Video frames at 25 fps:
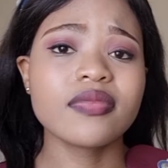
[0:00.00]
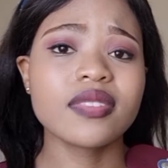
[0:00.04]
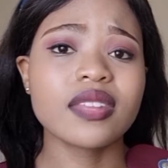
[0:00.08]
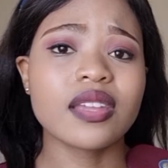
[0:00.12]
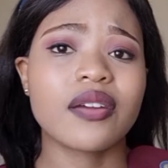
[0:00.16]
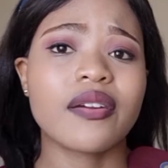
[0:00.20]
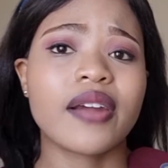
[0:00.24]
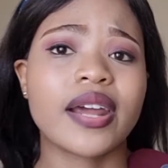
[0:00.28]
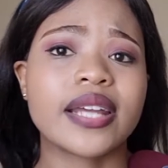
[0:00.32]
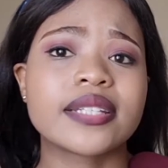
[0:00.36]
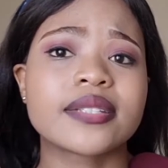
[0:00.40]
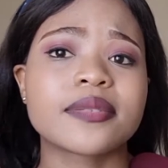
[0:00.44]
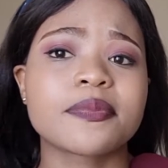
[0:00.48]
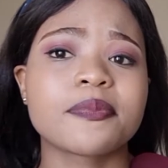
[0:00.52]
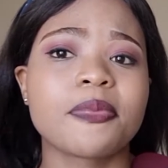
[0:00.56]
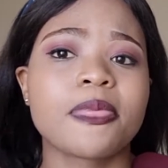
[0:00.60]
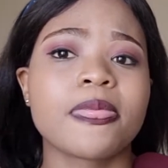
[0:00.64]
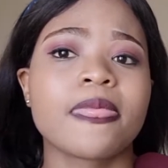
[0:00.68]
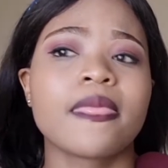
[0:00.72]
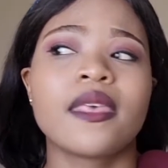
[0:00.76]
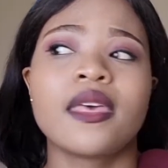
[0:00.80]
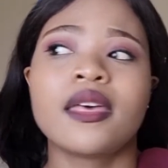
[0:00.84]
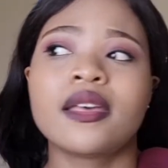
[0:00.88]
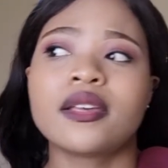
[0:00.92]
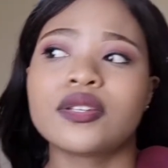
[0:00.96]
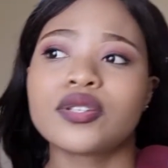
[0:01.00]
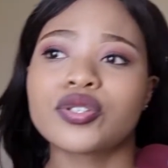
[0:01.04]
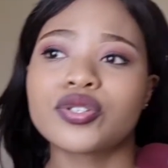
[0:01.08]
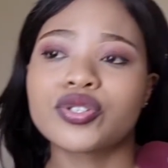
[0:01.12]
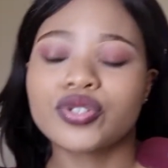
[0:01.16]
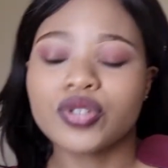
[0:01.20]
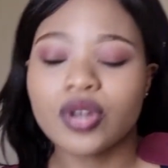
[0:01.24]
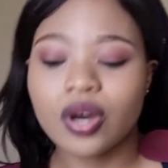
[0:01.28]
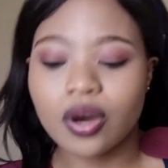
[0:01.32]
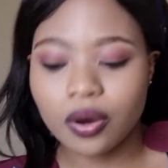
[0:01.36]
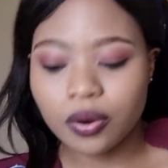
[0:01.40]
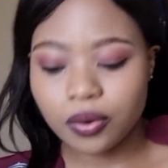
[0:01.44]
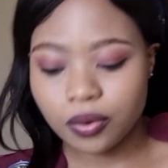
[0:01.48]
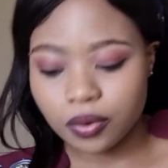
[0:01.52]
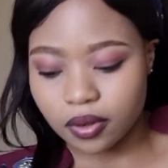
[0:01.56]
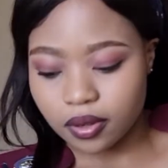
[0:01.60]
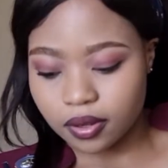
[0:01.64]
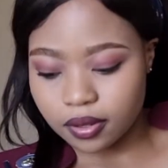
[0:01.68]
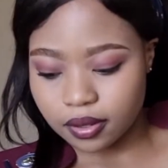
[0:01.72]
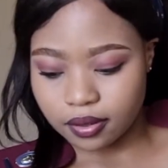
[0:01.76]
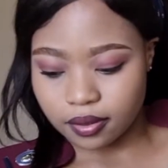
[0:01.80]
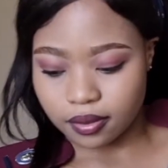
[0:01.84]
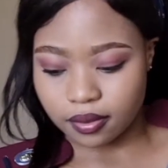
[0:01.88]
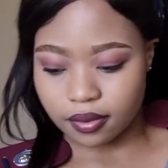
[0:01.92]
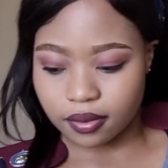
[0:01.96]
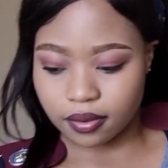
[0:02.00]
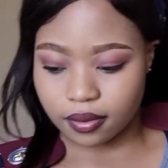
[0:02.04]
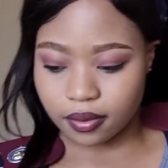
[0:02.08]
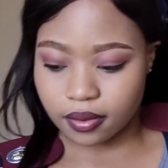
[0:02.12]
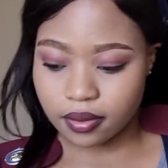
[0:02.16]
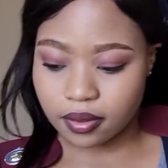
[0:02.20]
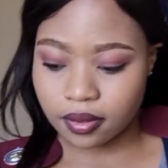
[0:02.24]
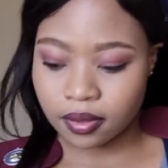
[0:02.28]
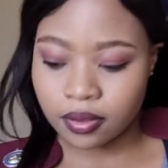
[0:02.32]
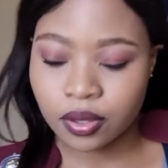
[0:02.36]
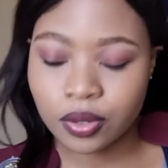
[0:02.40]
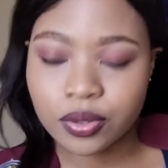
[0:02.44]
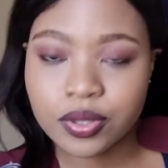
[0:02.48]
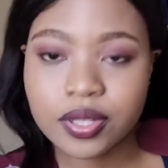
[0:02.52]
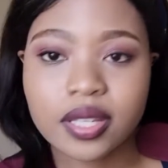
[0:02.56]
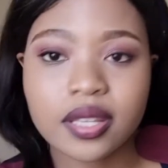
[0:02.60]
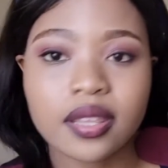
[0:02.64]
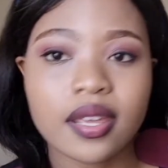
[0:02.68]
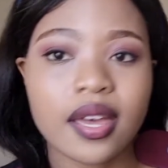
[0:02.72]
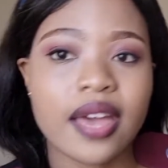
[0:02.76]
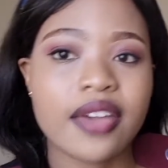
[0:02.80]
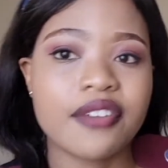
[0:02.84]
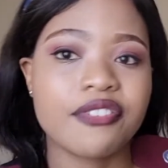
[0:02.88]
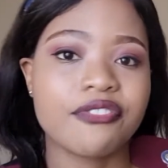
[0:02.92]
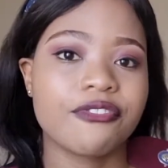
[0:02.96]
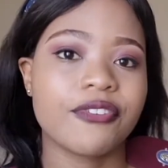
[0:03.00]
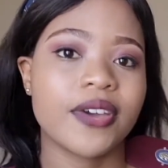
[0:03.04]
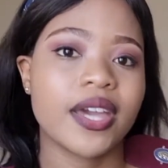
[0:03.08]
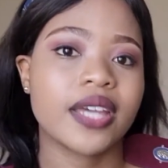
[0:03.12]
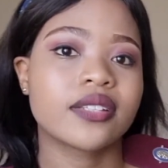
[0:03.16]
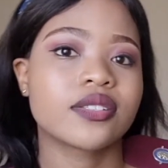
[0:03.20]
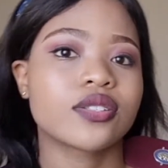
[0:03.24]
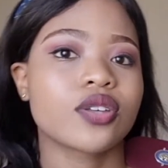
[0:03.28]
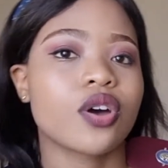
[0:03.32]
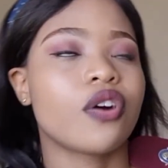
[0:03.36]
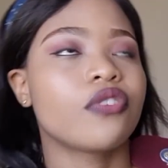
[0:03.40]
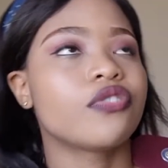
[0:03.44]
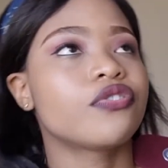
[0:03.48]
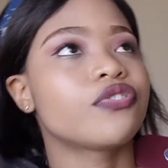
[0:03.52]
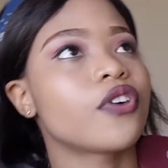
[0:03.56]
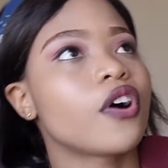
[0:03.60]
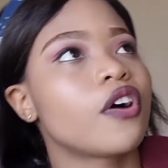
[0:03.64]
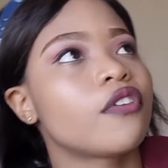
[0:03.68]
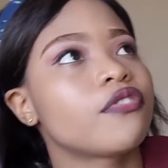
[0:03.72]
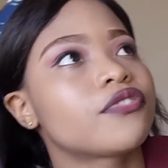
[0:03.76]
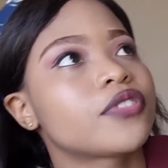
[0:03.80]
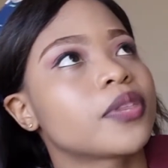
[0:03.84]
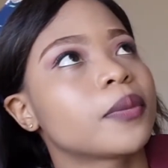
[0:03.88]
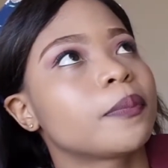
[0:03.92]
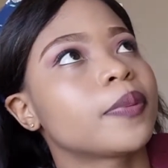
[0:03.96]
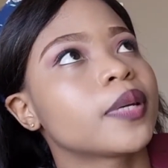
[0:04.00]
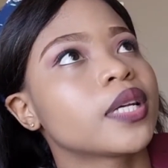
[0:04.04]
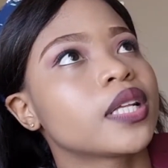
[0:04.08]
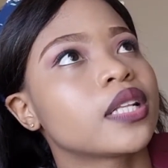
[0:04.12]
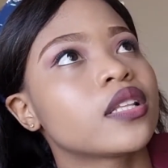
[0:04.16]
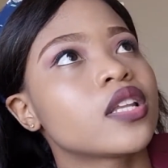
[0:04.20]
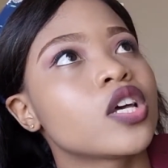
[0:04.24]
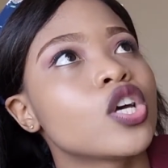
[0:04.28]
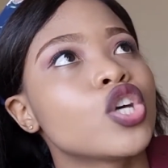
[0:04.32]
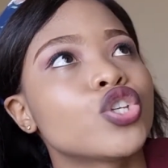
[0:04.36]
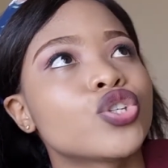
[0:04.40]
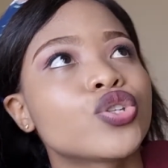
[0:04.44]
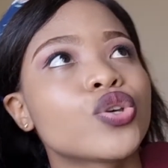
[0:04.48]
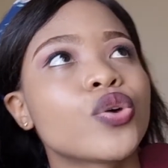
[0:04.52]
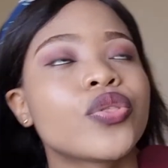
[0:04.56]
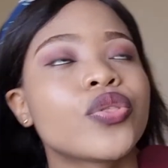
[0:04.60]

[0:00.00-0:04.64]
right? So those are the effects of the pill. So